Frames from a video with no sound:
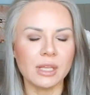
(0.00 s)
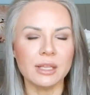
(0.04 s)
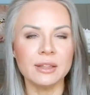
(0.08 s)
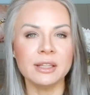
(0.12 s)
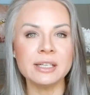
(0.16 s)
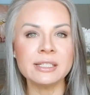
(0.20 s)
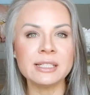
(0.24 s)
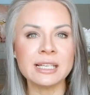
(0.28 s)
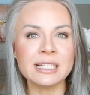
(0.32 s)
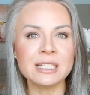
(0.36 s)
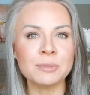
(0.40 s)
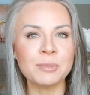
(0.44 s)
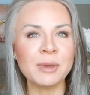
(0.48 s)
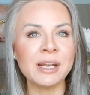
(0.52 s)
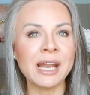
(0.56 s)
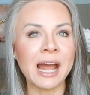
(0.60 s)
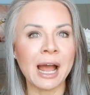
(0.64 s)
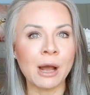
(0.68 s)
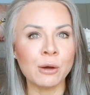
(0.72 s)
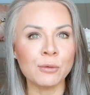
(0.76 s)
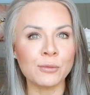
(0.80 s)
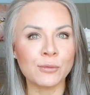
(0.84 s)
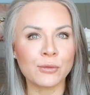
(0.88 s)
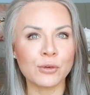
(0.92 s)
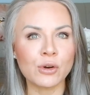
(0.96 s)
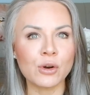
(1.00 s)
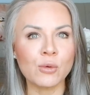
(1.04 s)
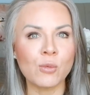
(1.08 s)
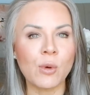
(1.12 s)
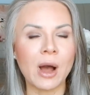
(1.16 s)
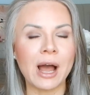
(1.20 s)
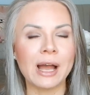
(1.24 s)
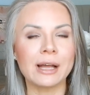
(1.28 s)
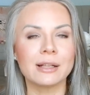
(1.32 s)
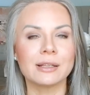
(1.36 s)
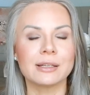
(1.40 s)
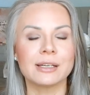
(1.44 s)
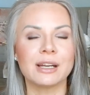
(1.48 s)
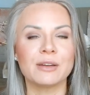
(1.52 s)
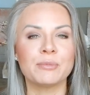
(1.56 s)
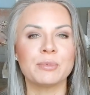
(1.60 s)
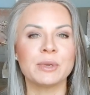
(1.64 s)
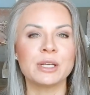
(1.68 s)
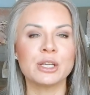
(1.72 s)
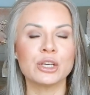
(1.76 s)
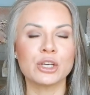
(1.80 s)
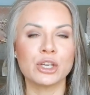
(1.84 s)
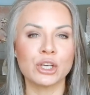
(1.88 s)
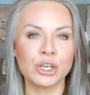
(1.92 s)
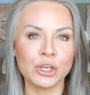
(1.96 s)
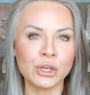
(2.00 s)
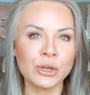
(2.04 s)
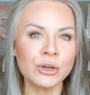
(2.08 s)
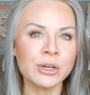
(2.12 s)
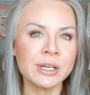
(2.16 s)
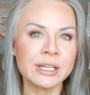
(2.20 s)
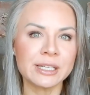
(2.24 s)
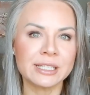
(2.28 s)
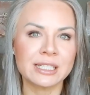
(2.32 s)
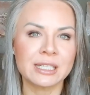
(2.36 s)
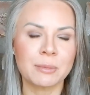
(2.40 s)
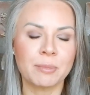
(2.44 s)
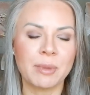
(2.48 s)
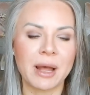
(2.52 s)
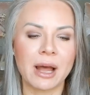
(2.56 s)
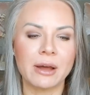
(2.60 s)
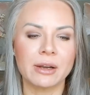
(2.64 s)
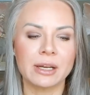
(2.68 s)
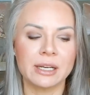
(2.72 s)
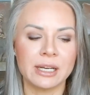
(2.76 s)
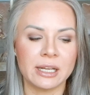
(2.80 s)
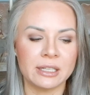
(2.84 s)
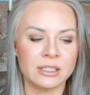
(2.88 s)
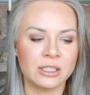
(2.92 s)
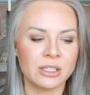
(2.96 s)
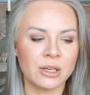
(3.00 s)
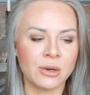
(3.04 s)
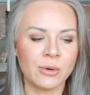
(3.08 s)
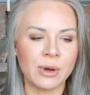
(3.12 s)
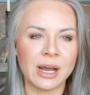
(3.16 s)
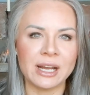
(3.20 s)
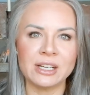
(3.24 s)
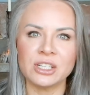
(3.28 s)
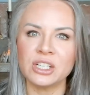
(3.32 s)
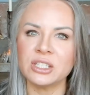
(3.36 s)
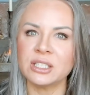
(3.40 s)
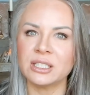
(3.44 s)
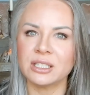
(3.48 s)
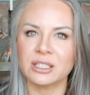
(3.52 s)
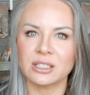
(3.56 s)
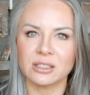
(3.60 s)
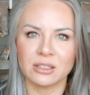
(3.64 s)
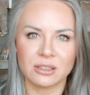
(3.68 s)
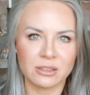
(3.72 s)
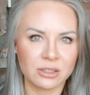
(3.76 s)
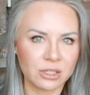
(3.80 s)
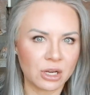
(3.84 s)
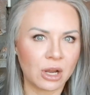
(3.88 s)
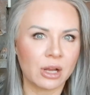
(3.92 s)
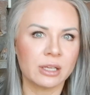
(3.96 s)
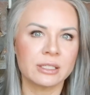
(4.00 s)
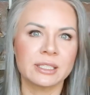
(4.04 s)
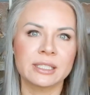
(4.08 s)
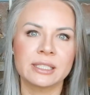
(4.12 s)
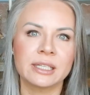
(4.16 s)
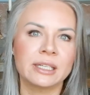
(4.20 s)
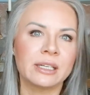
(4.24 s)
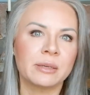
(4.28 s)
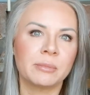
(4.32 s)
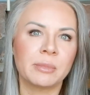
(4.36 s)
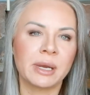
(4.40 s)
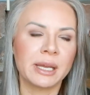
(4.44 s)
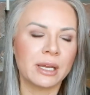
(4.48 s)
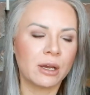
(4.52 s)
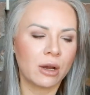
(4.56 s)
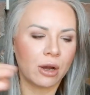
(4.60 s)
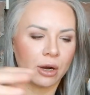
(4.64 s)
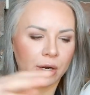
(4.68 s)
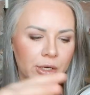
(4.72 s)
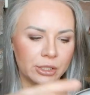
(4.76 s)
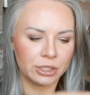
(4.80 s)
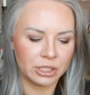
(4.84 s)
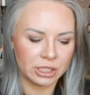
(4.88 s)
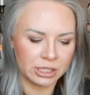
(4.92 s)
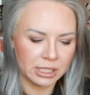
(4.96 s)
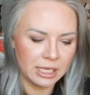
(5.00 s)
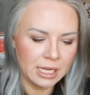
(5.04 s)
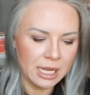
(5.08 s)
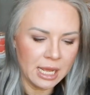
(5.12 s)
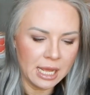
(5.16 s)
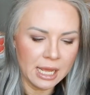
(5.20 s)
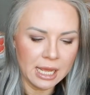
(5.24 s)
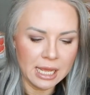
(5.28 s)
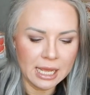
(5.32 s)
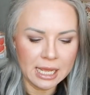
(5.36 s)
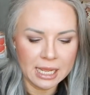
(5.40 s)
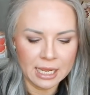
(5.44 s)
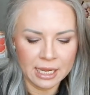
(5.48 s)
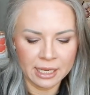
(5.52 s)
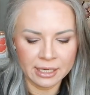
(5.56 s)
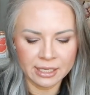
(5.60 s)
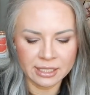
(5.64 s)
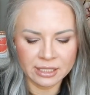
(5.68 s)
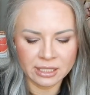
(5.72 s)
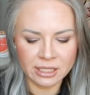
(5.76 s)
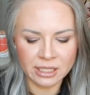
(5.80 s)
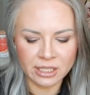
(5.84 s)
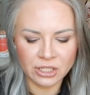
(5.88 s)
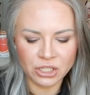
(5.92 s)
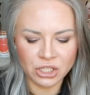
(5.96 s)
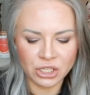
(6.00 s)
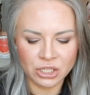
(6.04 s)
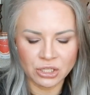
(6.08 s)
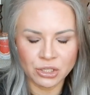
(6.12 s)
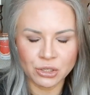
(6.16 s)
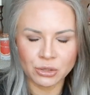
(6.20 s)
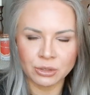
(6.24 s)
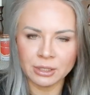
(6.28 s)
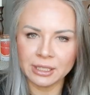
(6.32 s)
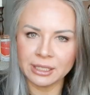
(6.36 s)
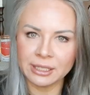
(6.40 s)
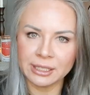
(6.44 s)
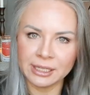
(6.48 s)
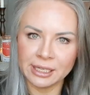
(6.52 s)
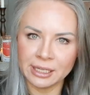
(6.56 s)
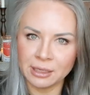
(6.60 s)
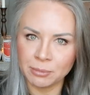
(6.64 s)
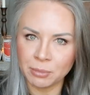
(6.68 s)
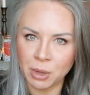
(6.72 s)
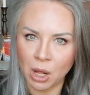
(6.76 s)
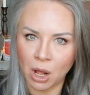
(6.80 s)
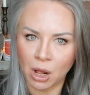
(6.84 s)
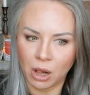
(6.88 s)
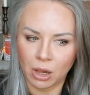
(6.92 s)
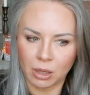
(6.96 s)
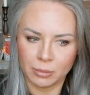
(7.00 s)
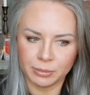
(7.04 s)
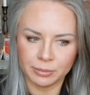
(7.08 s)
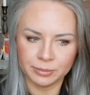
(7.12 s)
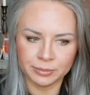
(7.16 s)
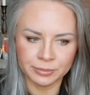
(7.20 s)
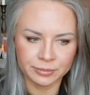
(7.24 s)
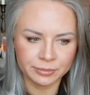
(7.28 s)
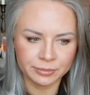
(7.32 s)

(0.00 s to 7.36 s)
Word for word: this has been out for a while and I've been curious about it and so I just tossed it in my cart. It is the Ginger Lily and Palm.